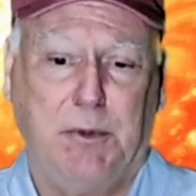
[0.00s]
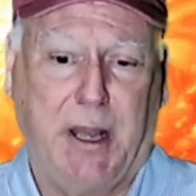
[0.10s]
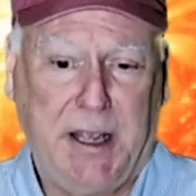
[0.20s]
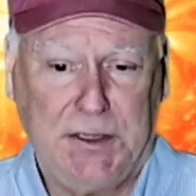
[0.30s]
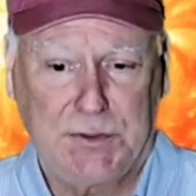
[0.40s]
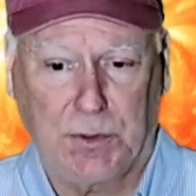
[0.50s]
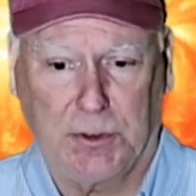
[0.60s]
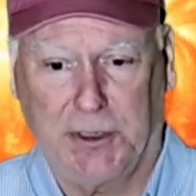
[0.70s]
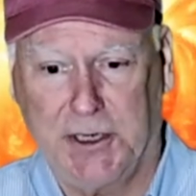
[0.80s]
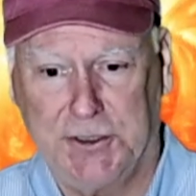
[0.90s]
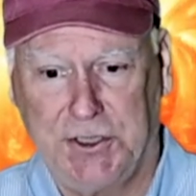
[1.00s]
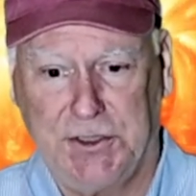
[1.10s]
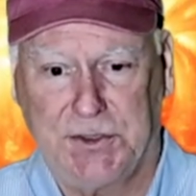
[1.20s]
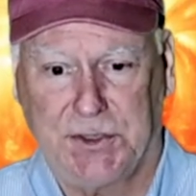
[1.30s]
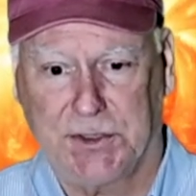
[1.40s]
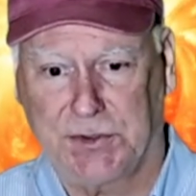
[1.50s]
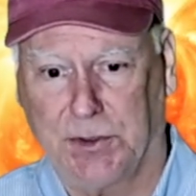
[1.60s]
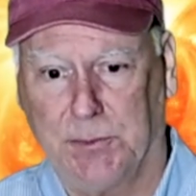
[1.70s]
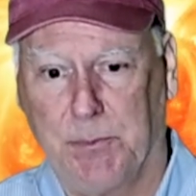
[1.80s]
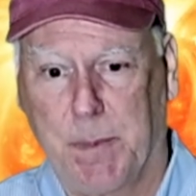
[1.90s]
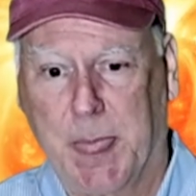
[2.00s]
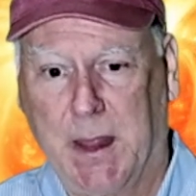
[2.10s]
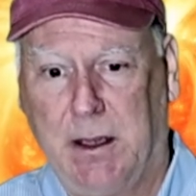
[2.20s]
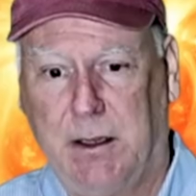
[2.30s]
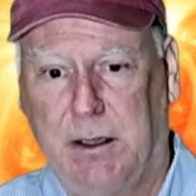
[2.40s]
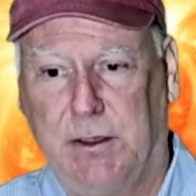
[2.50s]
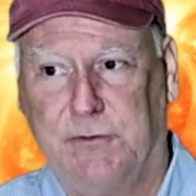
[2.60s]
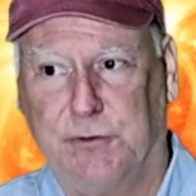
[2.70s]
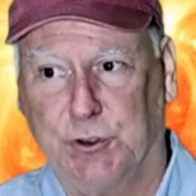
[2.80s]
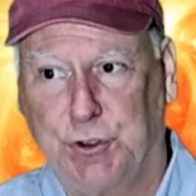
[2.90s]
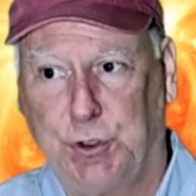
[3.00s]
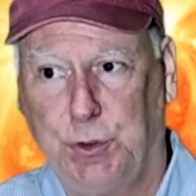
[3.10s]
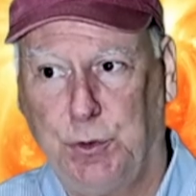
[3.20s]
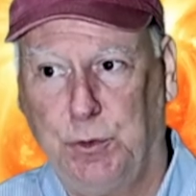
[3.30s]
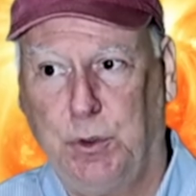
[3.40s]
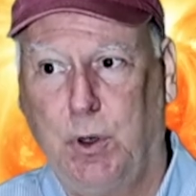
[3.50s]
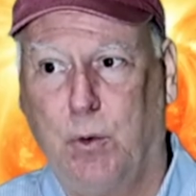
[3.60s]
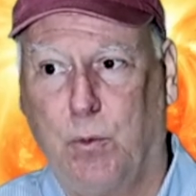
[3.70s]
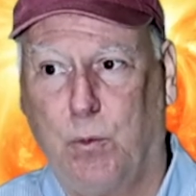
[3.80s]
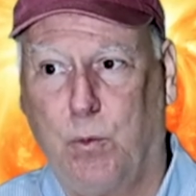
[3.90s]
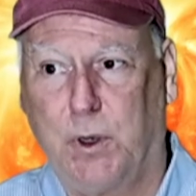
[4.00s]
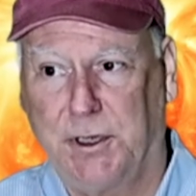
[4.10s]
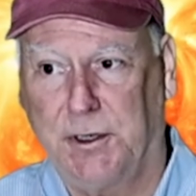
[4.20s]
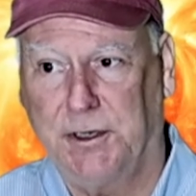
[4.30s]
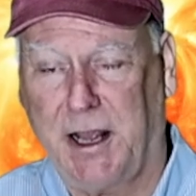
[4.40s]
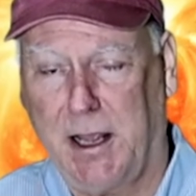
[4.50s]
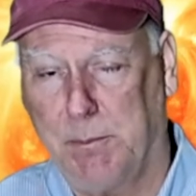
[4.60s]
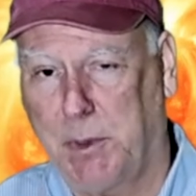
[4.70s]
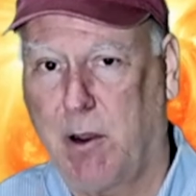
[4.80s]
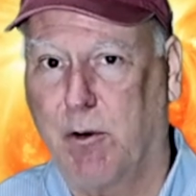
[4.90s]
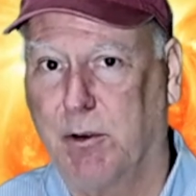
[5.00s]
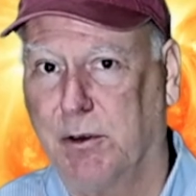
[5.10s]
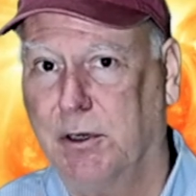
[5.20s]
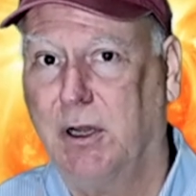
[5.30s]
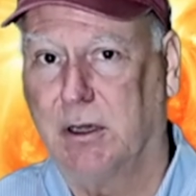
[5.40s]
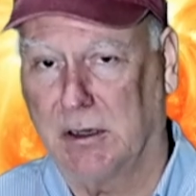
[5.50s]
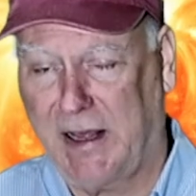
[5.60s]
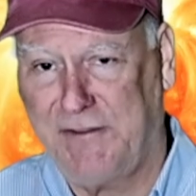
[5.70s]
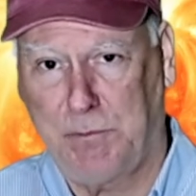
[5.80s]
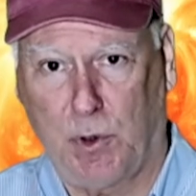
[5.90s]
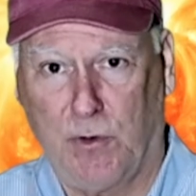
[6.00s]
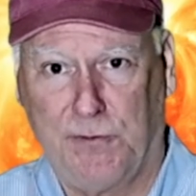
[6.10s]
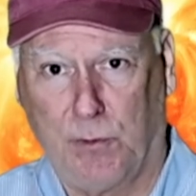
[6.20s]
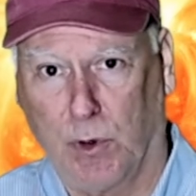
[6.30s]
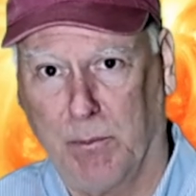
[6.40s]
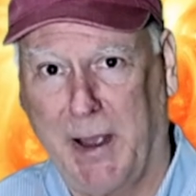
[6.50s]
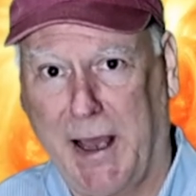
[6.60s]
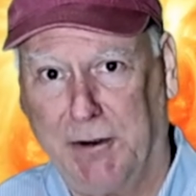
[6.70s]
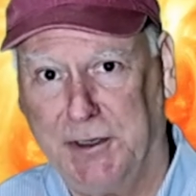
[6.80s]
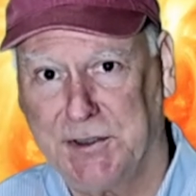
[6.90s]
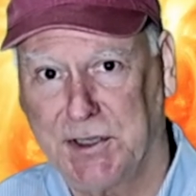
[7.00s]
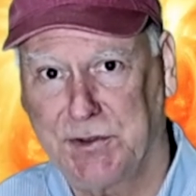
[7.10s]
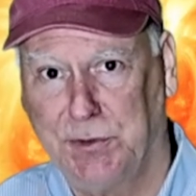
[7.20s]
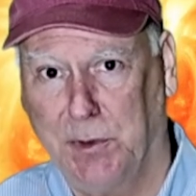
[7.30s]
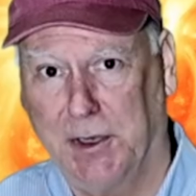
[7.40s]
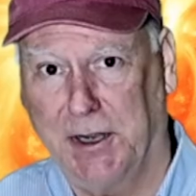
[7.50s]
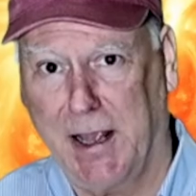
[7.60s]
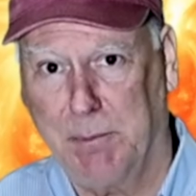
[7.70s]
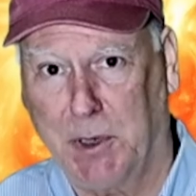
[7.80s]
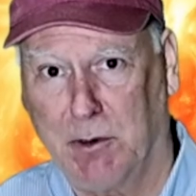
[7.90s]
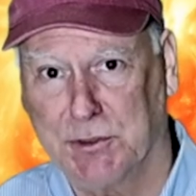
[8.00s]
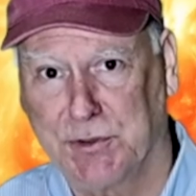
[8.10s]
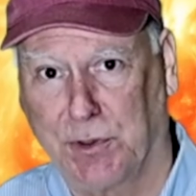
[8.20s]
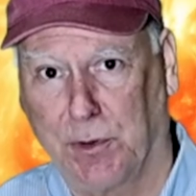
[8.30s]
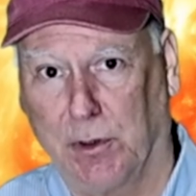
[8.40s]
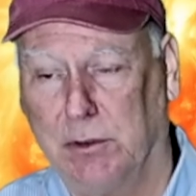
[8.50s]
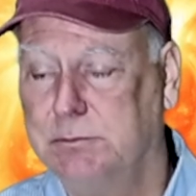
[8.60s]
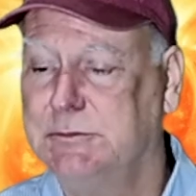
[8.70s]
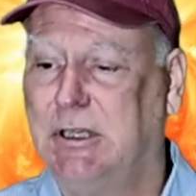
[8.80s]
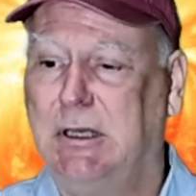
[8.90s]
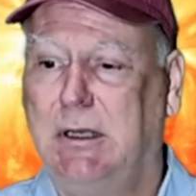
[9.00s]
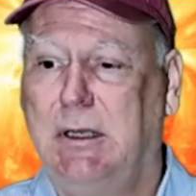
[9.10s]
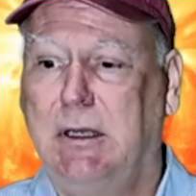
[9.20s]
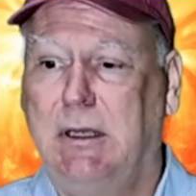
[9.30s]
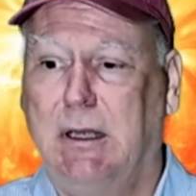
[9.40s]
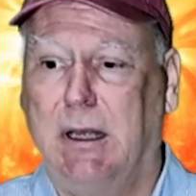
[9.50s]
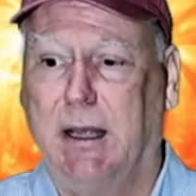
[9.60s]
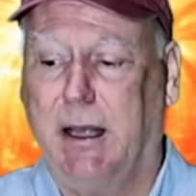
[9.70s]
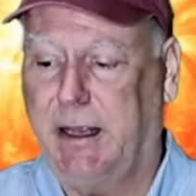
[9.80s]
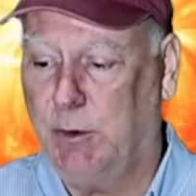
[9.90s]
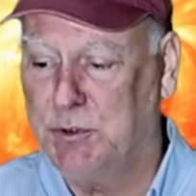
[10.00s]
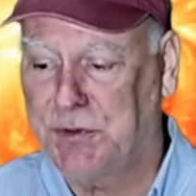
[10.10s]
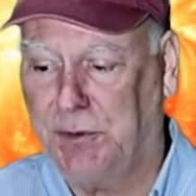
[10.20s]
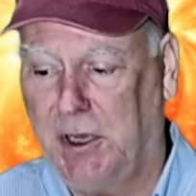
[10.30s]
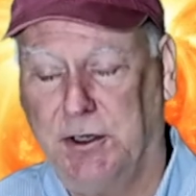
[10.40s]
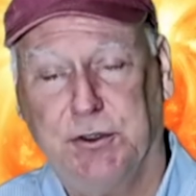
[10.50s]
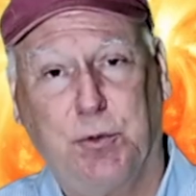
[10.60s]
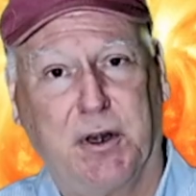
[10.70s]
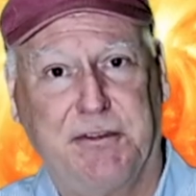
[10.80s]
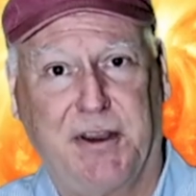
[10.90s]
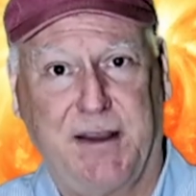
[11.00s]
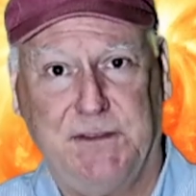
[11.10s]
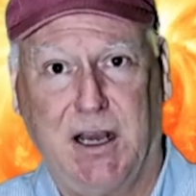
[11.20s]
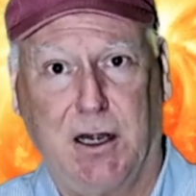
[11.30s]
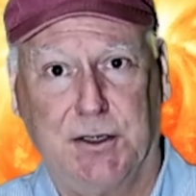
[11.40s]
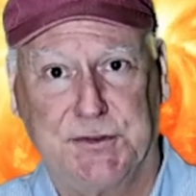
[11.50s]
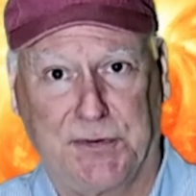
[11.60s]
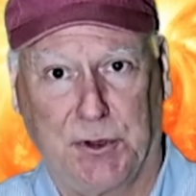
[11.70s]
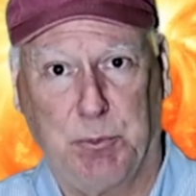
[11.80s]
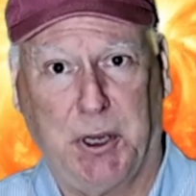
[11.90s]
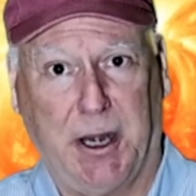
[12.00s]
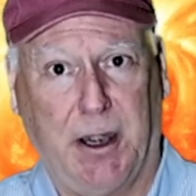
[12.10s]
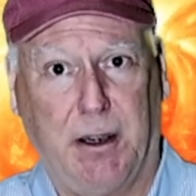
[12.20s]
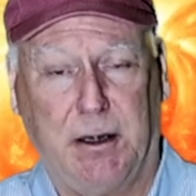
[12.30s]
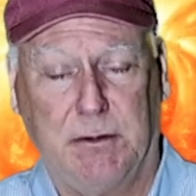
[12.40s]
a solar energy system, for two 100 amp hour LifePo 4 batteries, that's 200 amp hours total, it was $325 for the pair,